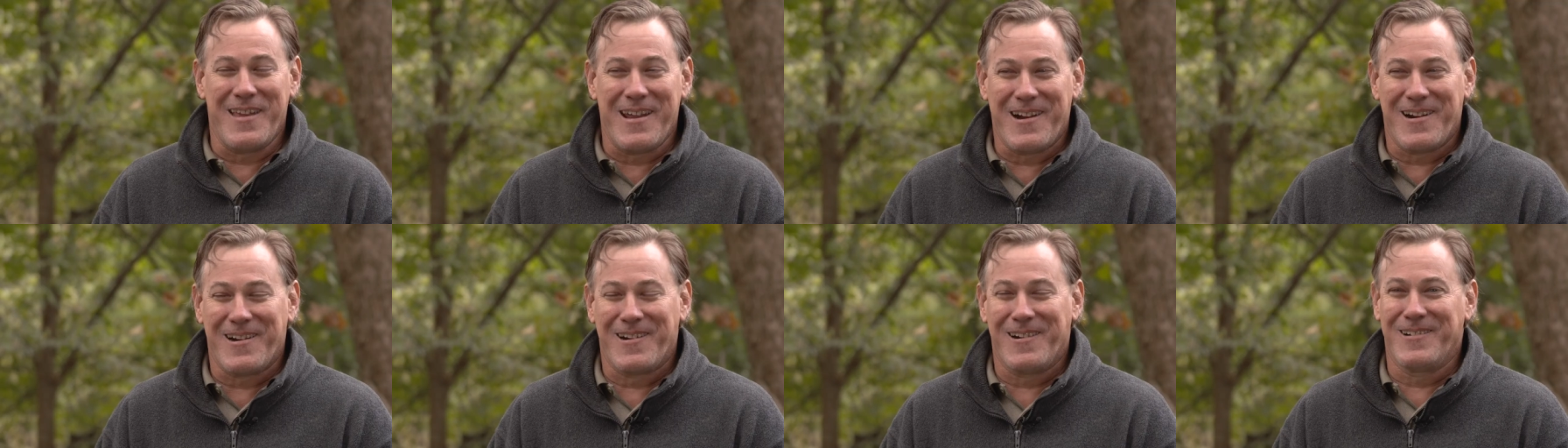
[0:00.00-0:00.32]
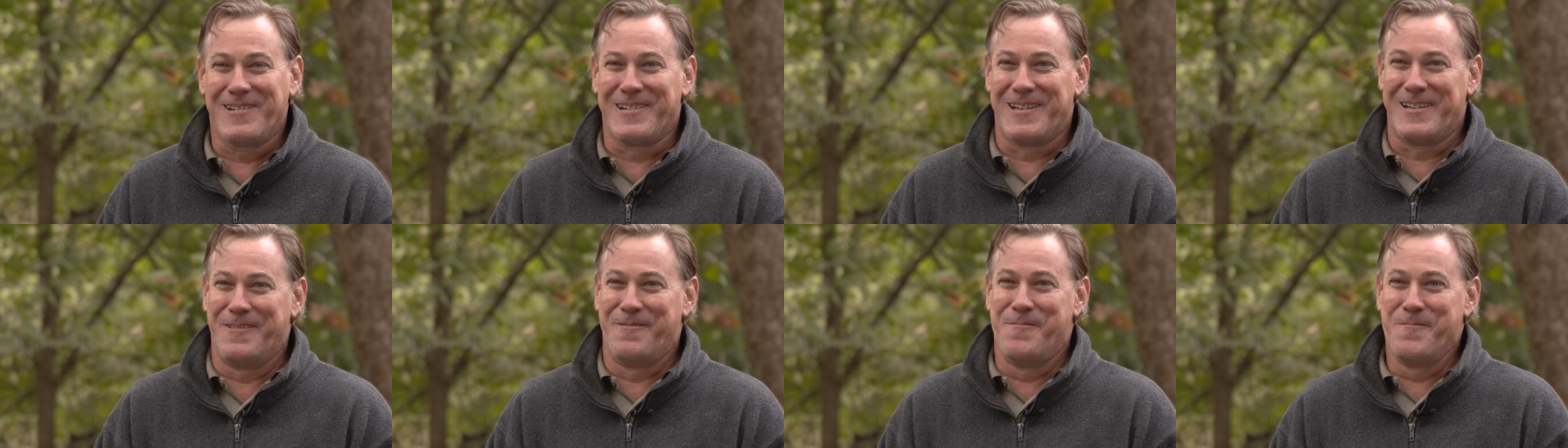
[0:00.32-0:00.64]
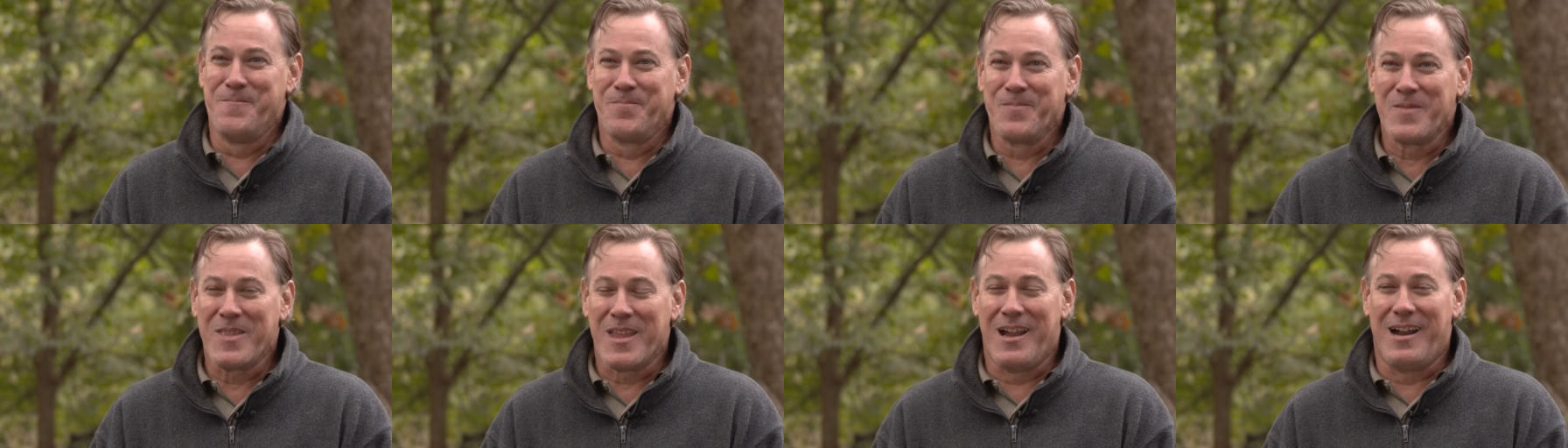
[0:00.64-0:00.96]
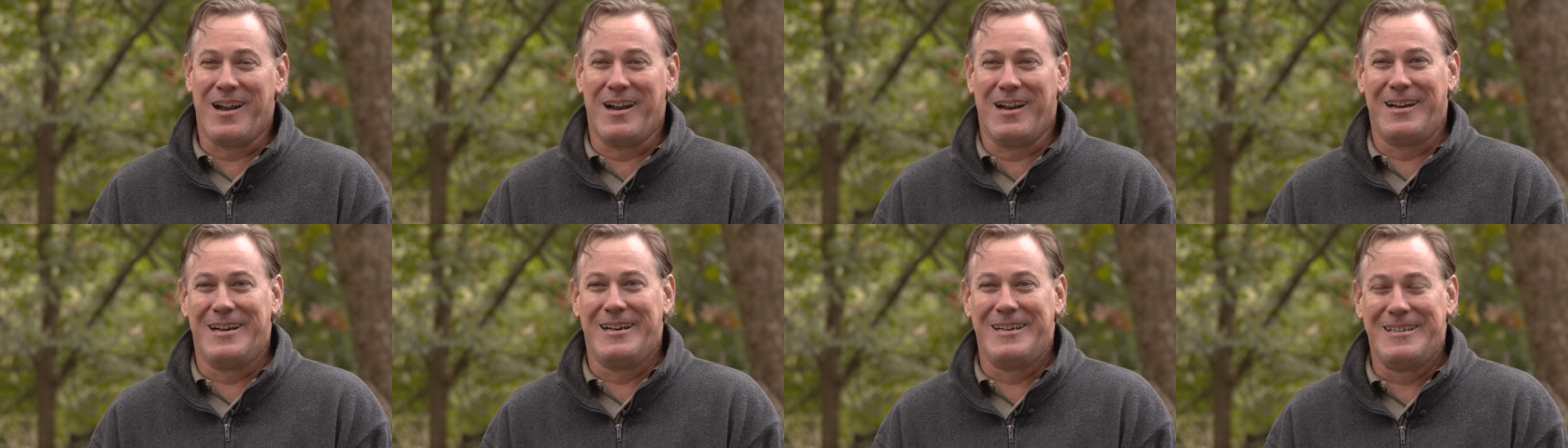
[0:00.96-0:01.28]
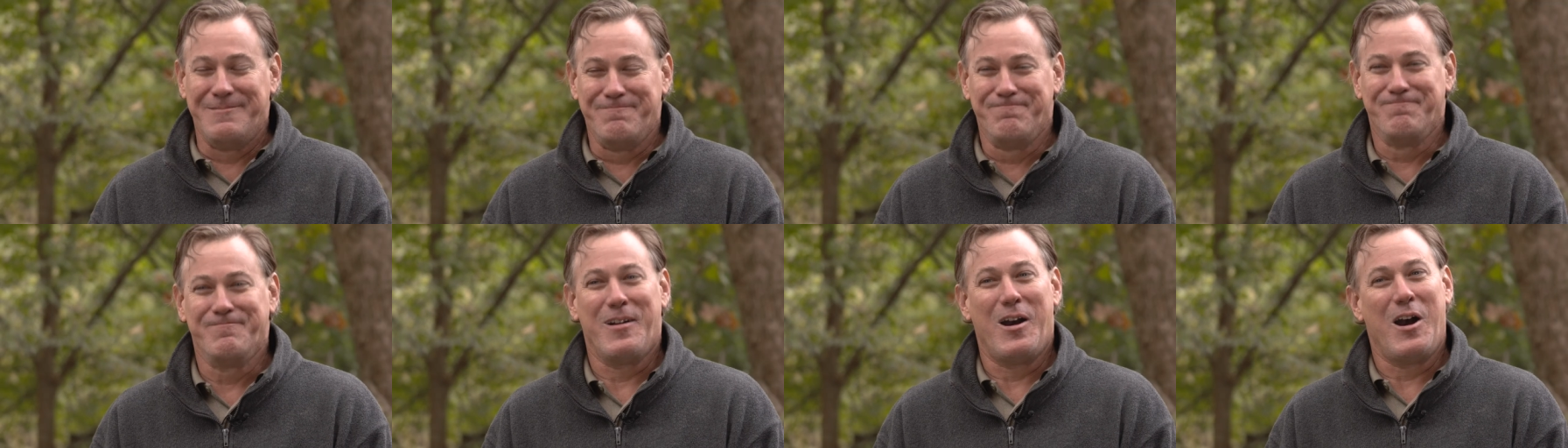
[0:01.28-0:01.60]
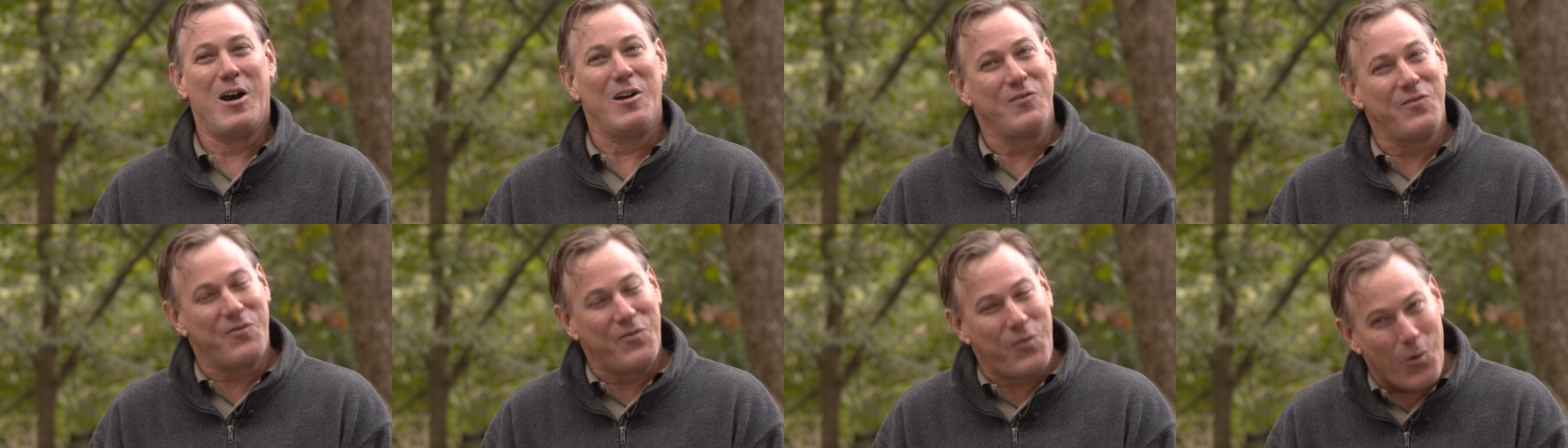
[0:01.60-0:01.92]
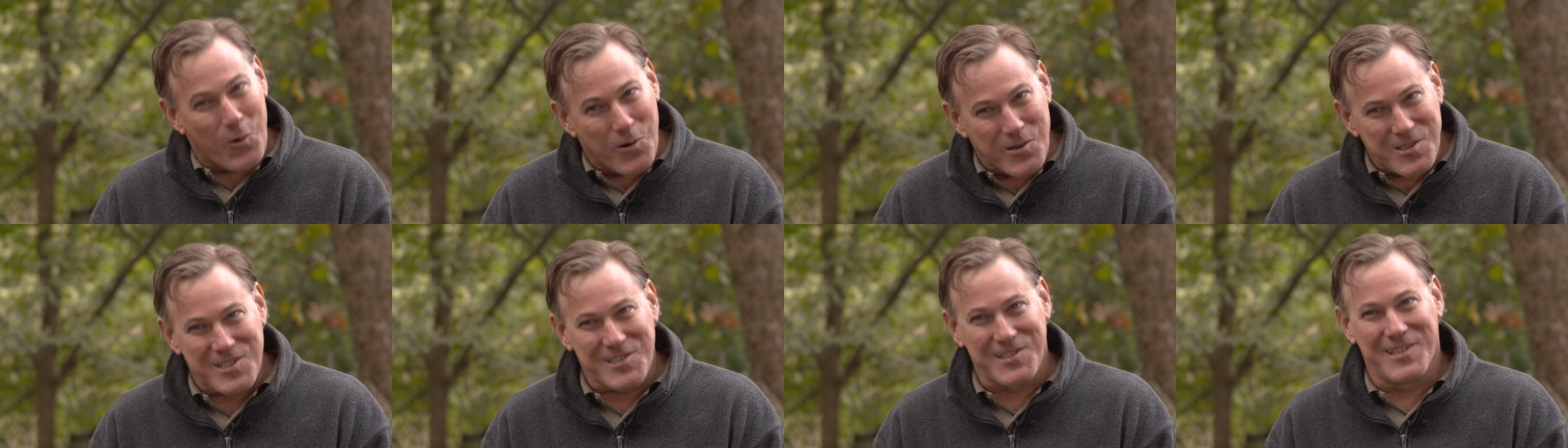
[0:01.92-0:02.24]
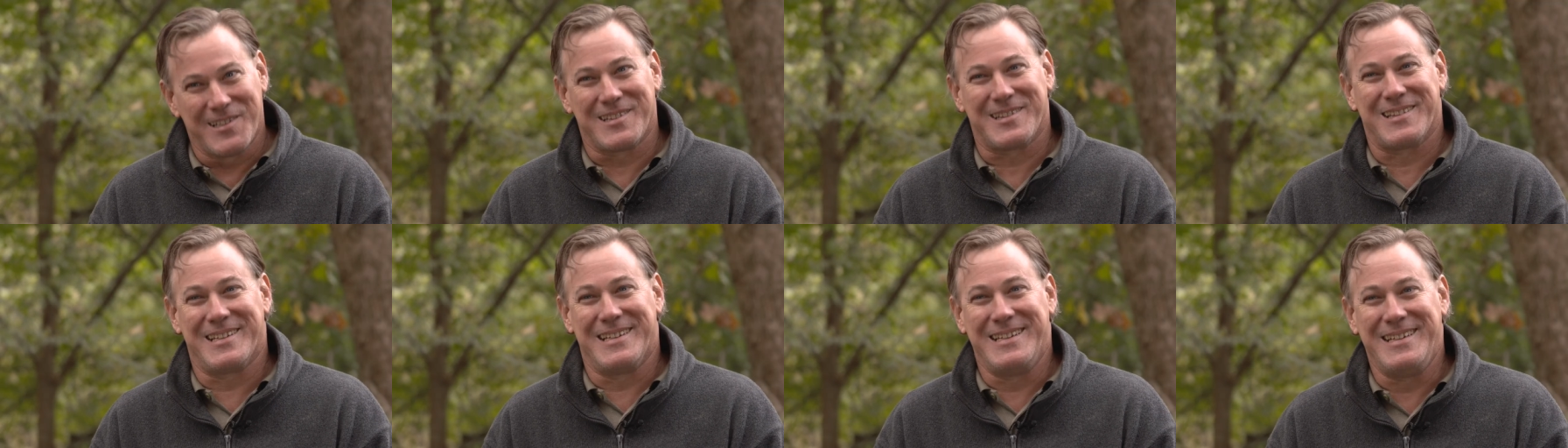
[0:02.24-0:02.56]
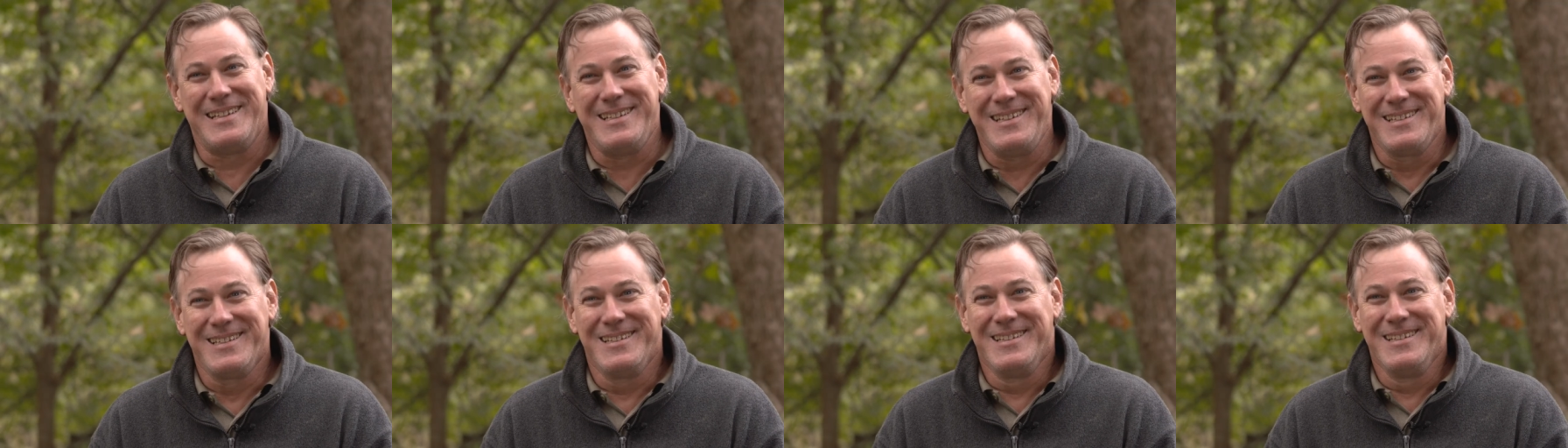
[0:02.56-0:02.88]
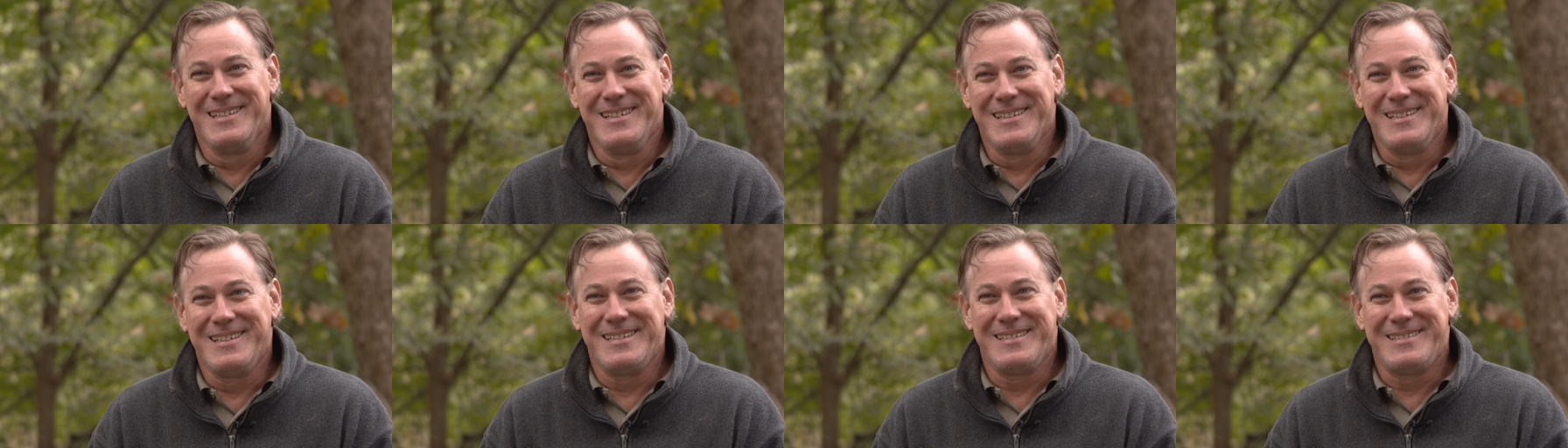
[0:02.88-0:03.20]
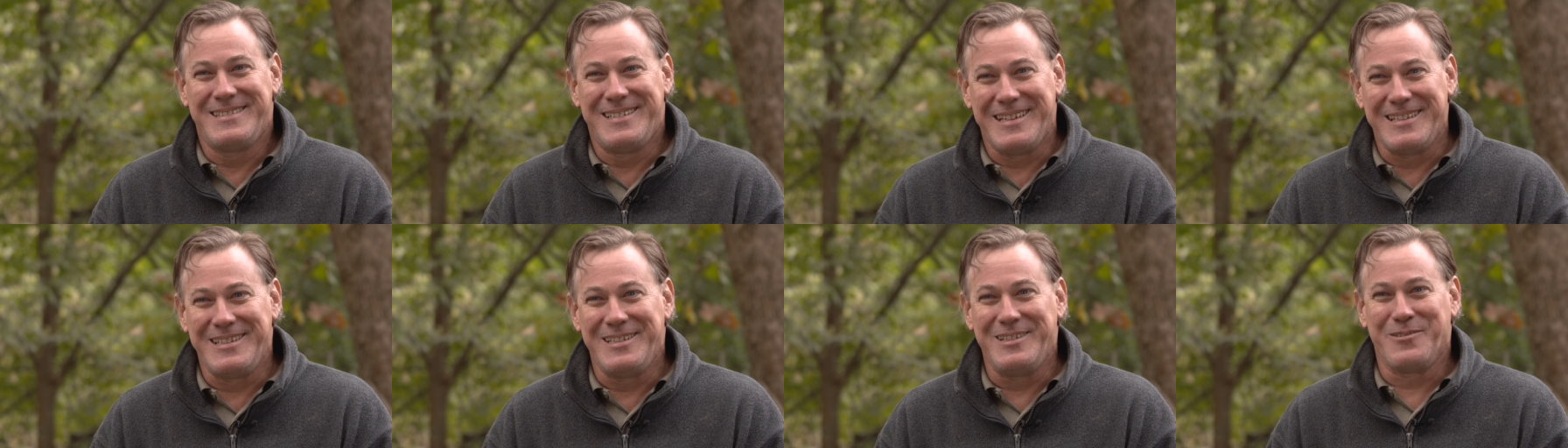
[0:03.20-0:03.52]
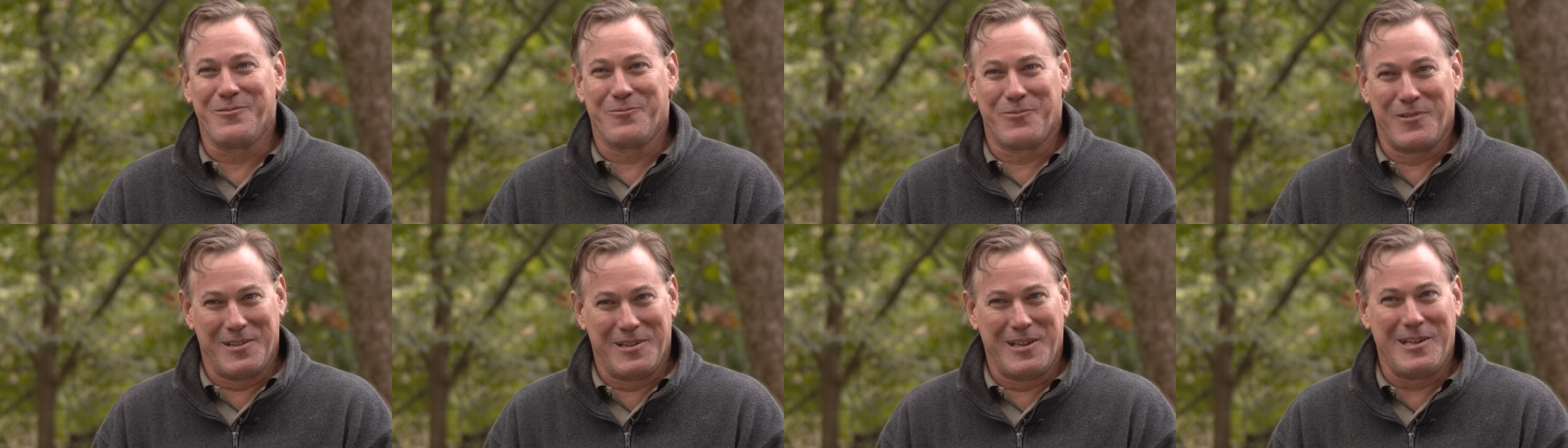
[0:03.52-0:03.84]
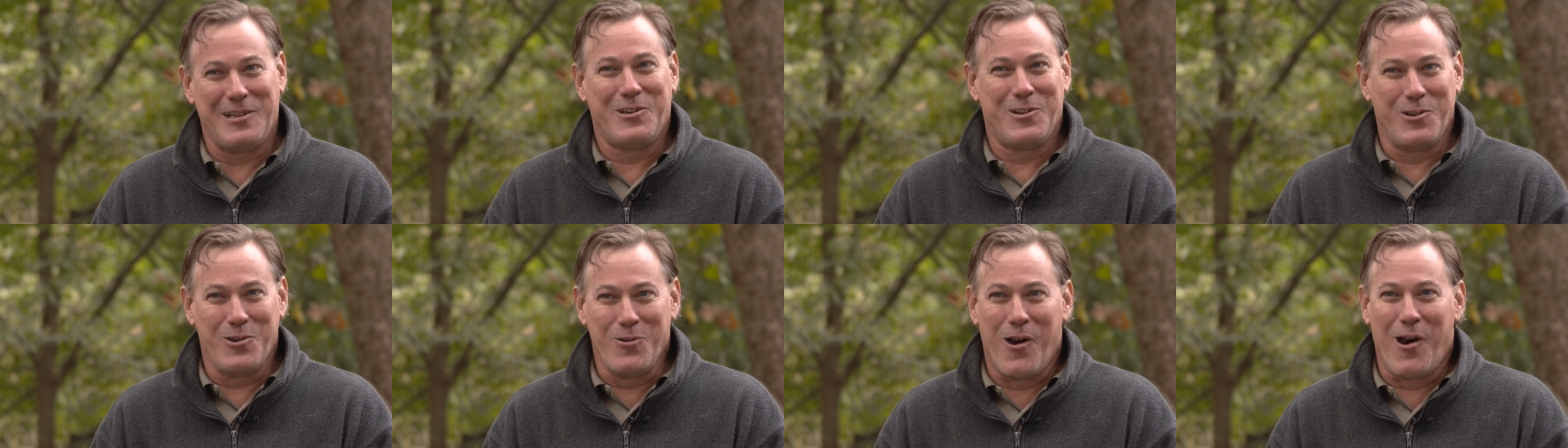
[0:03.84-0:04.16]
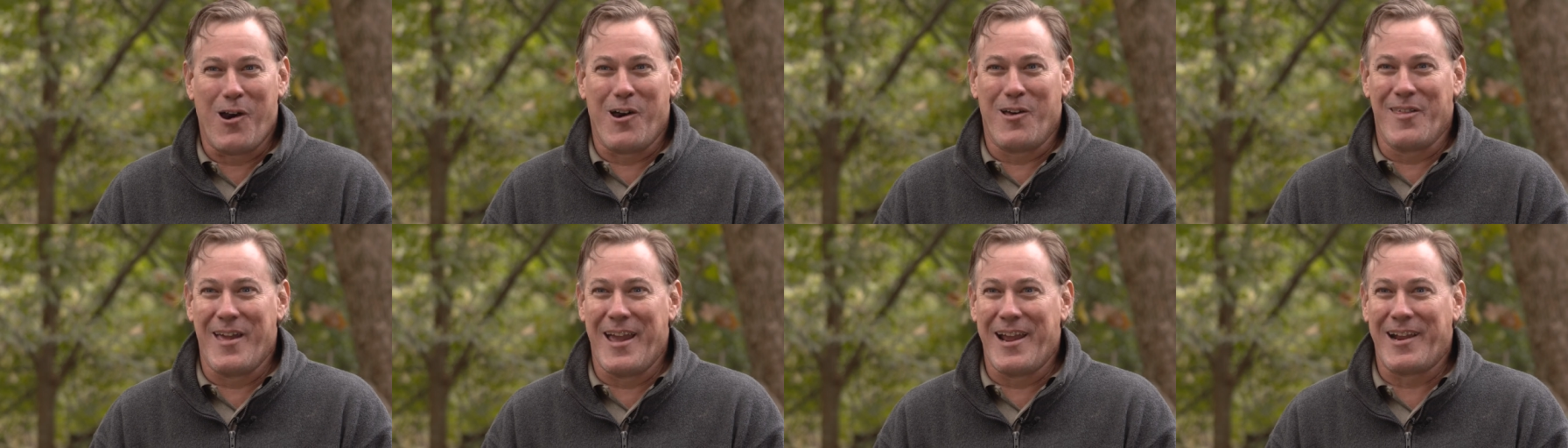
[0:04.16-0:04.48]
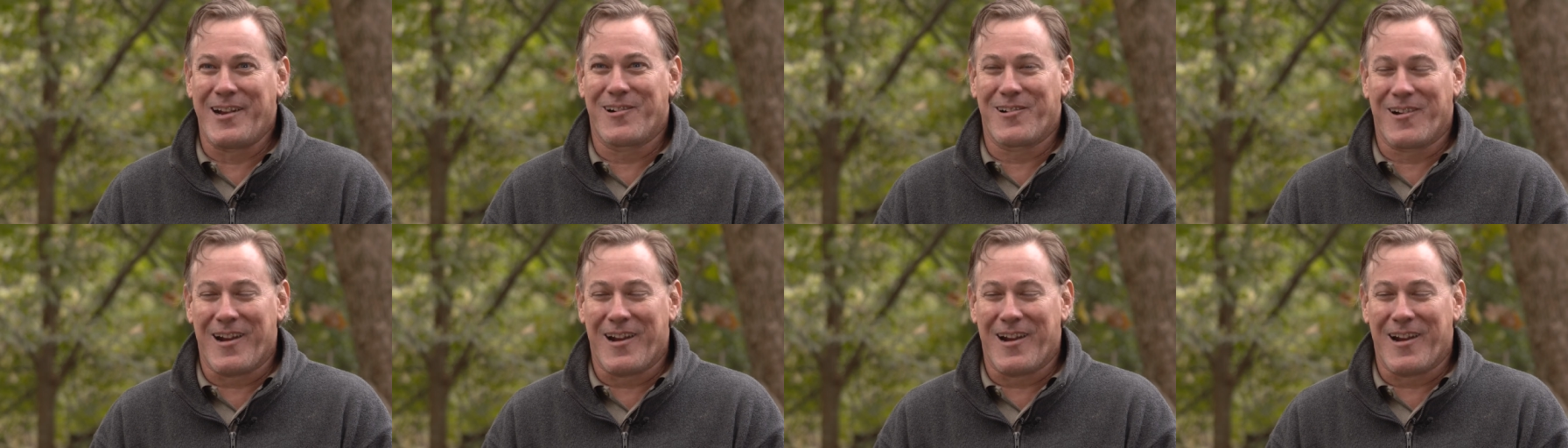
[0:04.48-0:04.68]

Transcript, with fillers: there, and uh, unfortunately, didn't really do all that